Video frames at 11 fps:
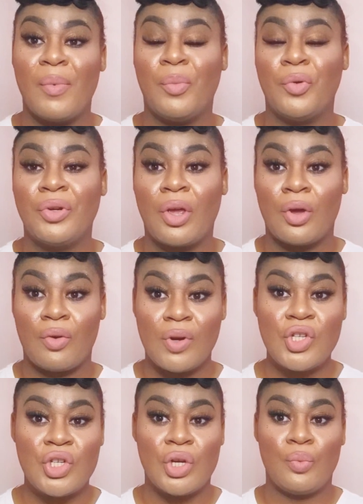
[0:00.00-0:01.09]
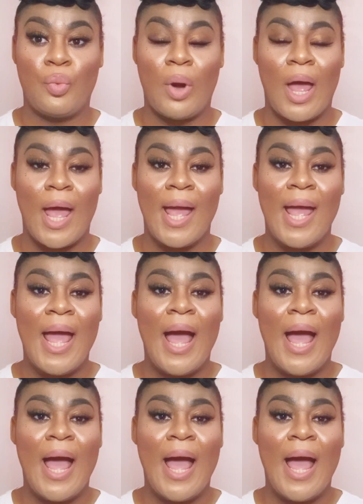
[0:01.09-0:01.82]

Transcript: a born-again Christian, where